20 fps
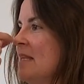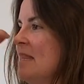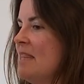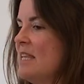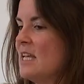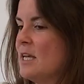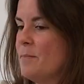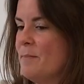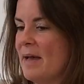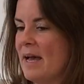
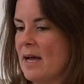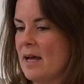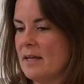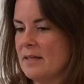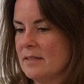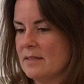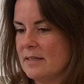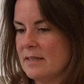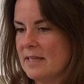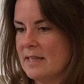think about
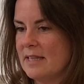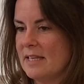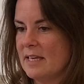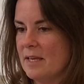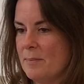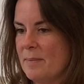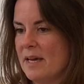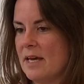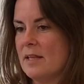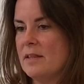
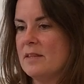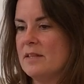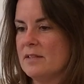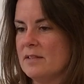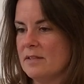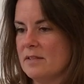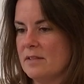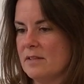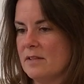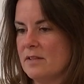
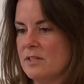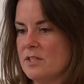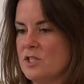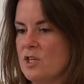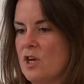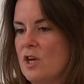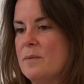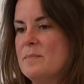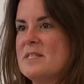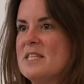the
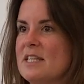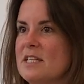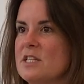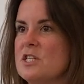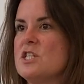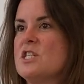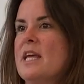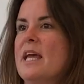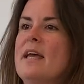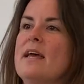terms that are
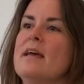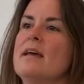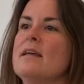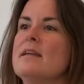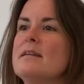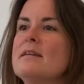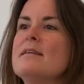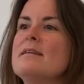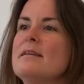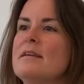
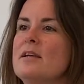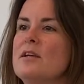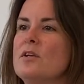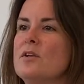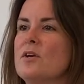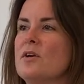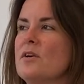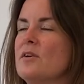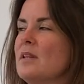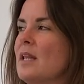shared.
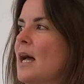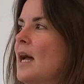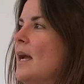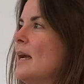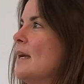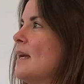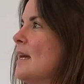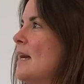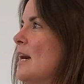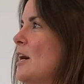
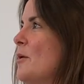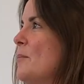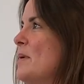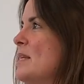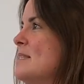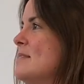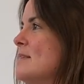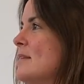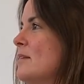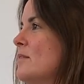Like
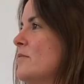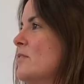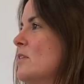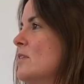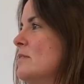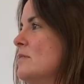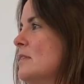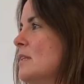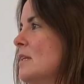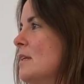instead of
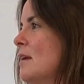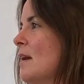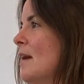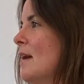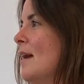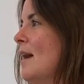using